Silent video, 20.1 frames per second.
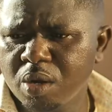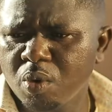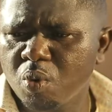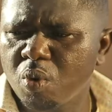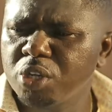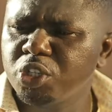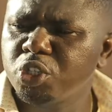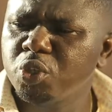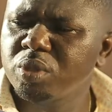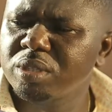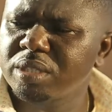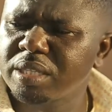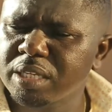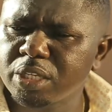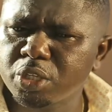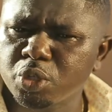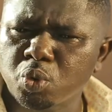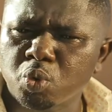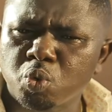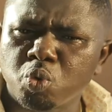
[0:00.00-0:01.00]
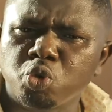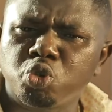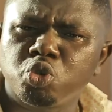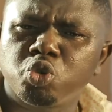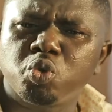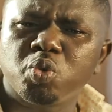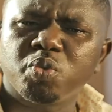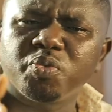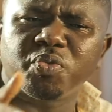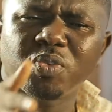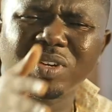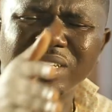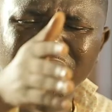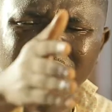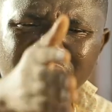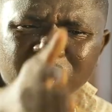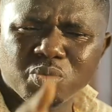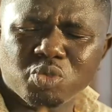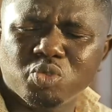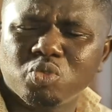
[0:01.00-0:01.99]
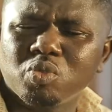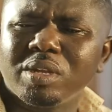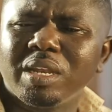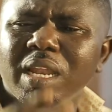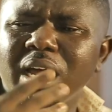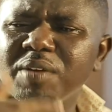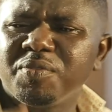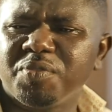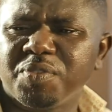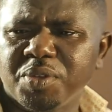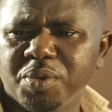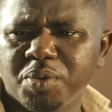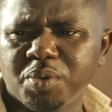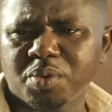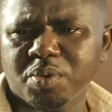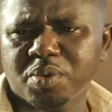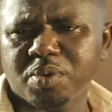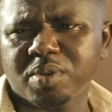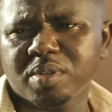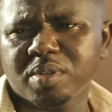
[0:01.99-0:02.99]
what do you think you will do for them to love you?